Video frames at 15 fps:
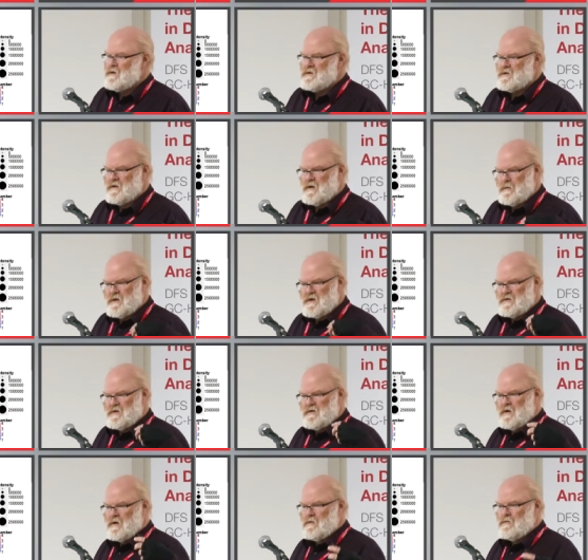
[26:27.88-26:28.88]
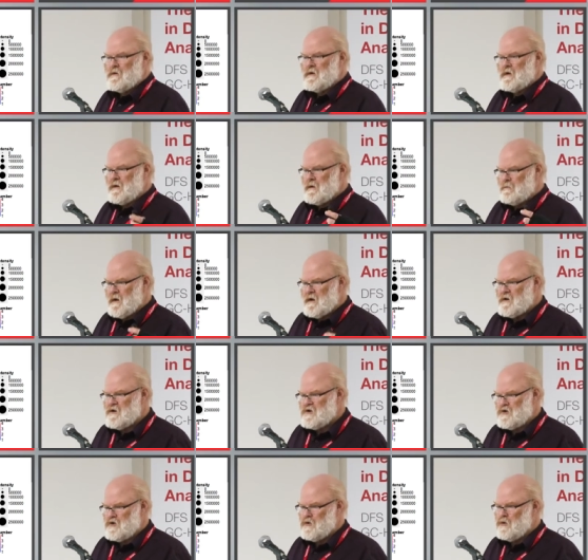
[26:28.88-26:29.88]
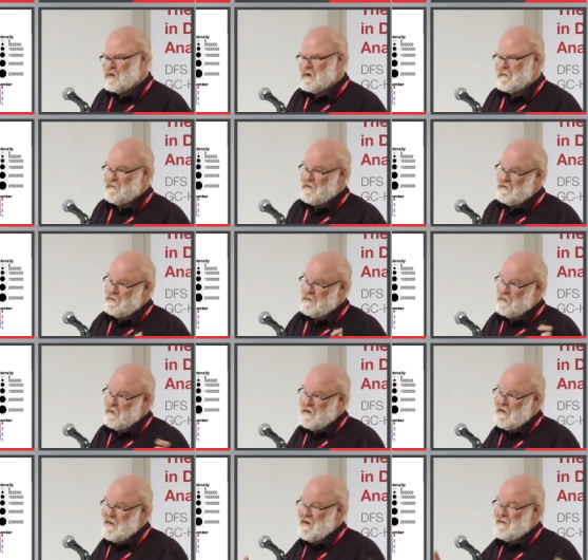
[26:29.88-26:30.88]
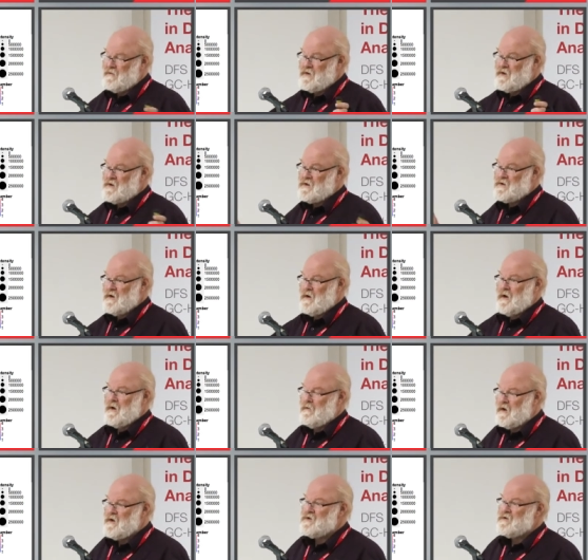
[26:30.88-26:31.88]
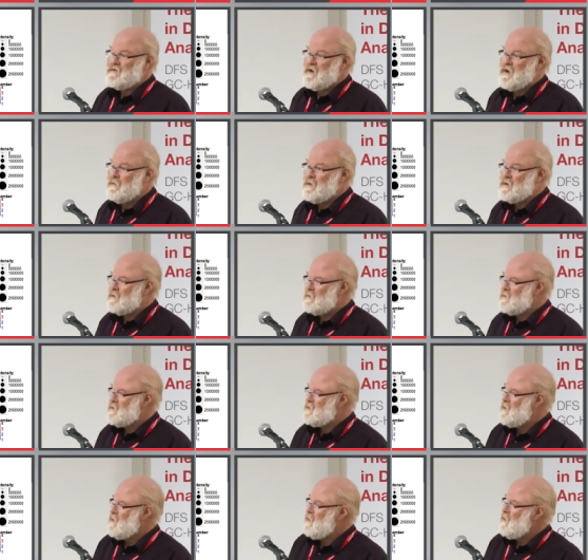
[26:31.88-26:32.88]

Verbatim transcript: So that means we've got to really make sure if we want to cover the entire range of chemicals